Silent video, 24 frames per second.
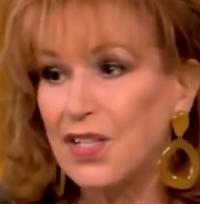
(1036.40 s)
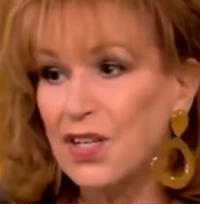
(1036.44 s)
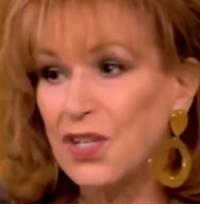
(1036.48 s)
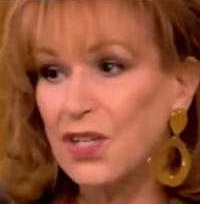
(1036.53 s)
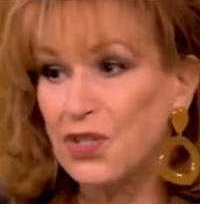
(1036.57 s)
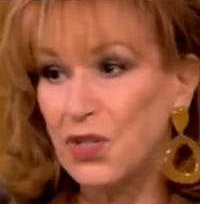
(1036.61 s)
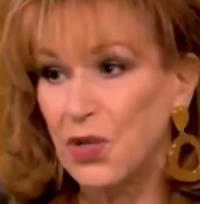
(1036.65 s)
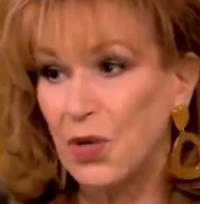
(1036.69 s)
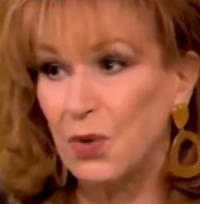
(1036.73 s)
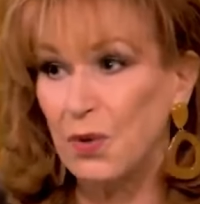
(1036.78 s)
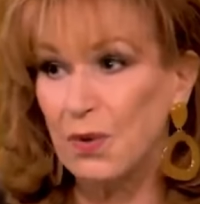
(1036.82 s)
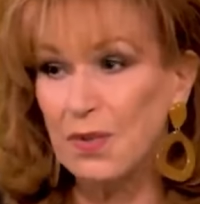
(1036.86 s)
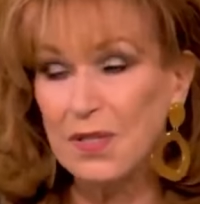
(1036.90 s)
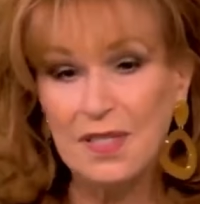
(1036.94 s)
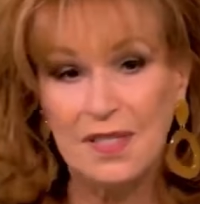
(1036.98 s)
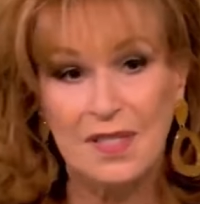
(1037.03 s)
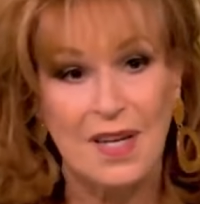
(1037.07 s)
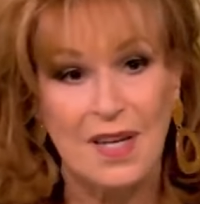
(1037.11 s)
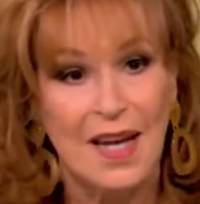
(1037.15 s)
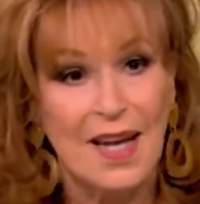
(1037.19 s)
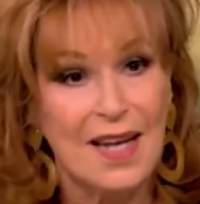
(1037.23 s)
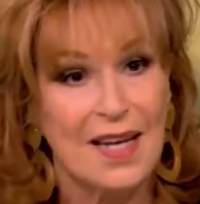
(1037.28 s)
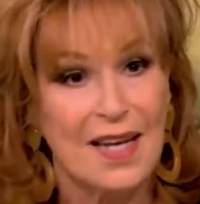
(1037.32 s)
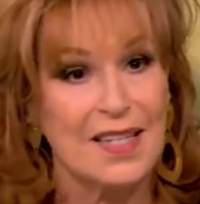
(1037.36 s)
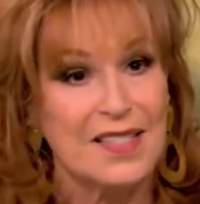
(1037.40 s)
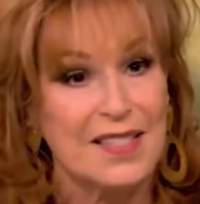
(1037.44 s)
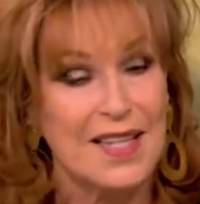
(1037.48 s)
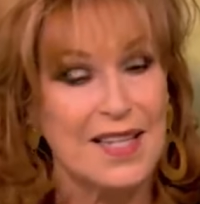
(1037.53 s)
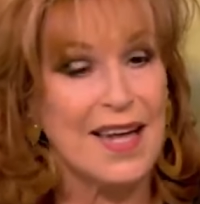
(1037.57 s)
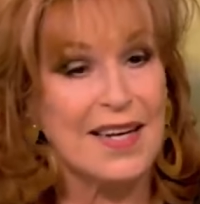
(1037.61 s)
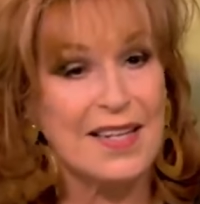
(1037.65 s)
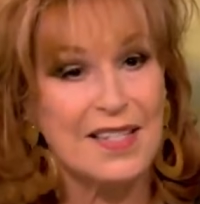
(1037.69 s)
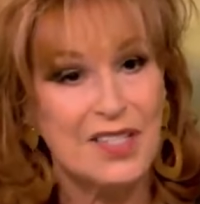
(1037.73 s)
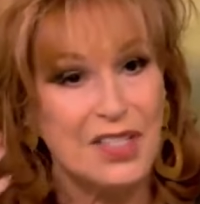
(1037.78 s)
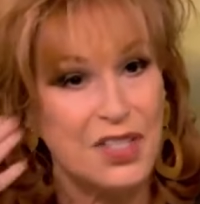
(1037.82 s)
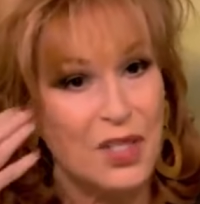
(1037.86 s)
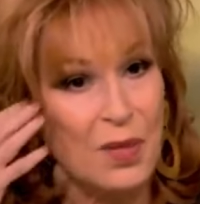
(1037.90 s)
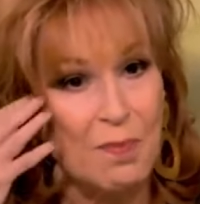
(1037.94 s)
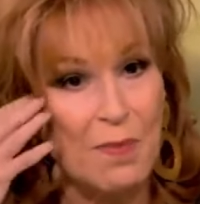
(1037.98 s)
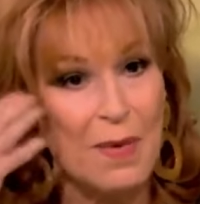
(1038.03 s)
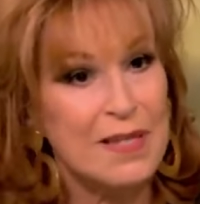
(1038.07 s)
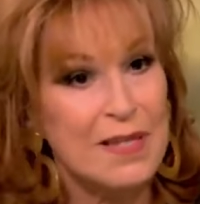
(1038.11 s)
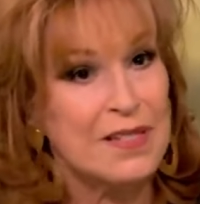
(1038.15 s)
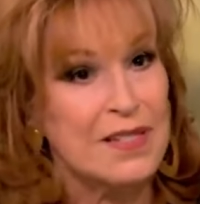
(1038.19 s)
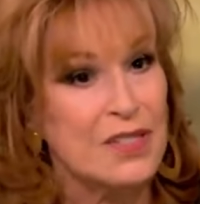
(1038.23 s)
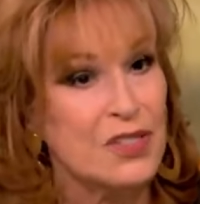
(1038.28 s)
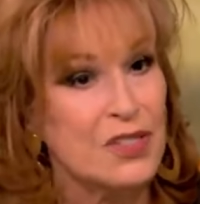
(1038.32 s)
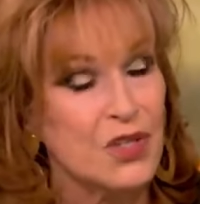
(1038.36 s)
deduce is that it's the
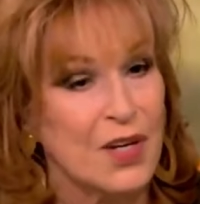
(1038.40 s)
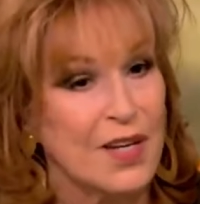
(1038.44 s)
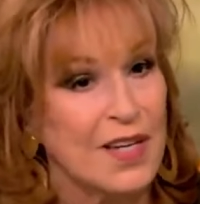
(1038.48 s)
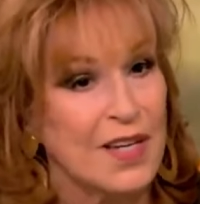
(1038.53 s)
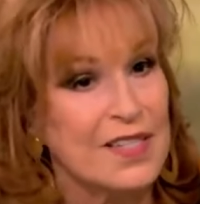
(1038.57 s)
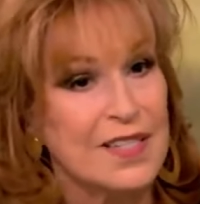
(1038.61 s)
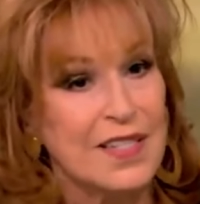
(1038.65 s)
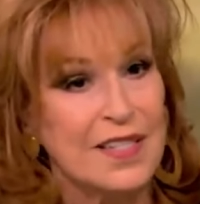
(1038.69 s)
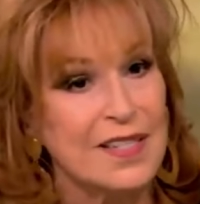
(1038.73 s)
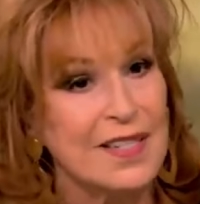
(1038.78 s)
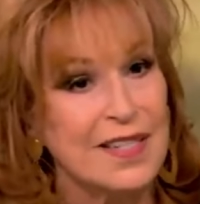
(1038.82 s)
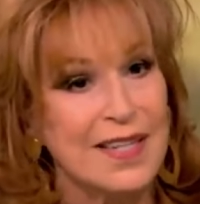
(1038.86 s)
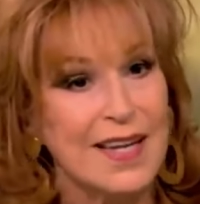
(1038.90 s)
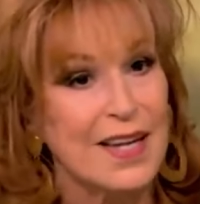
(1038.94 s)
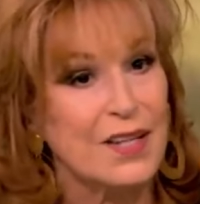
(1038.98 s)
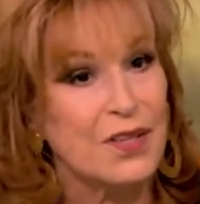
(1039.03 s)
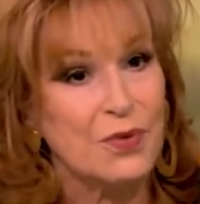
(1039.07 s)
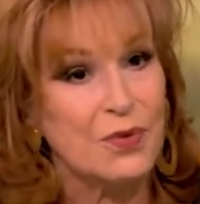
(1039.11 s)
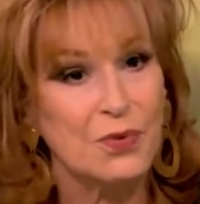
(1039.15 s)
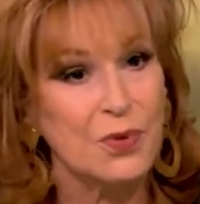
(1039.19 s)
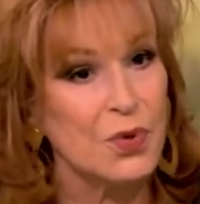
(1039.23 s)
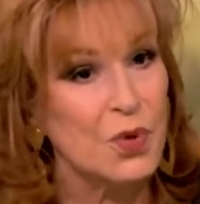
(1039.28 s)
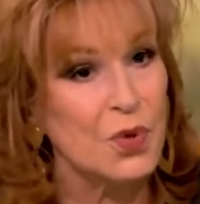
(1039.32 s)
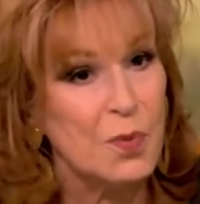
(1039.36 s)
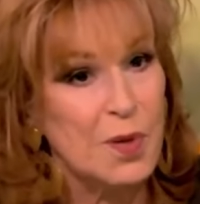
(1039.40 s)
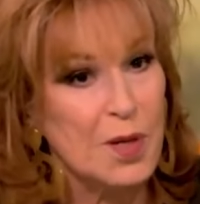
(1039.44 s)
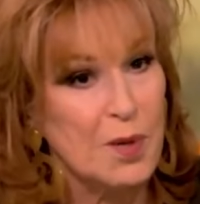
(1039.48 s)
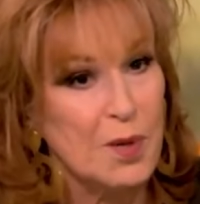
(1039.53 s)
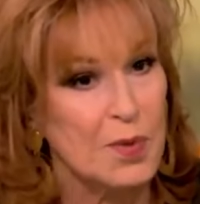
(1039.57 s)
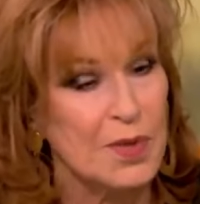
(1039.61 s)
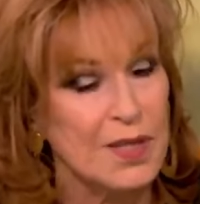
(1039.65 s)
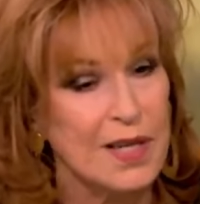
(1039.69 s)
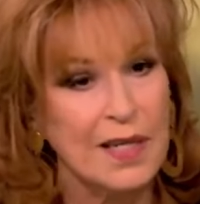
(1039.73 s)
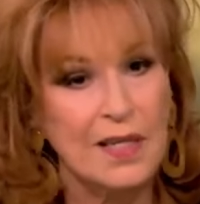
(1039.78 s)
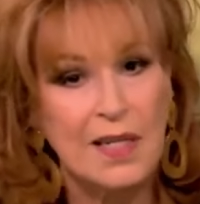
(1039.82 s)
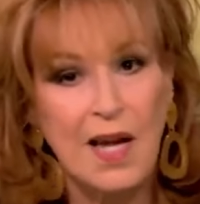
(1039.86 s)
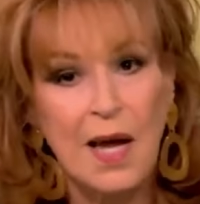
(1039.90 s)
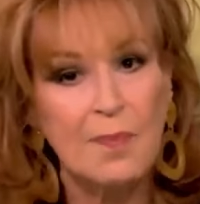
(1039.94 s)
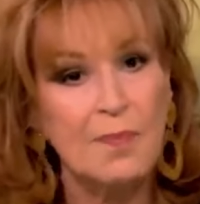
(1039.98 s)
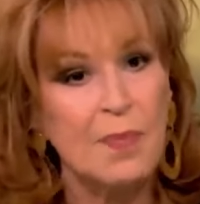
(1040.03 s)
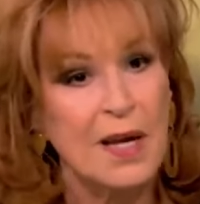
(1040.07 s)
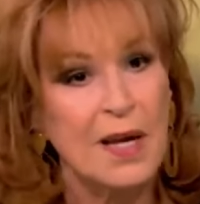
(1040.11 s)
messaging. It didn't get through to people. They're not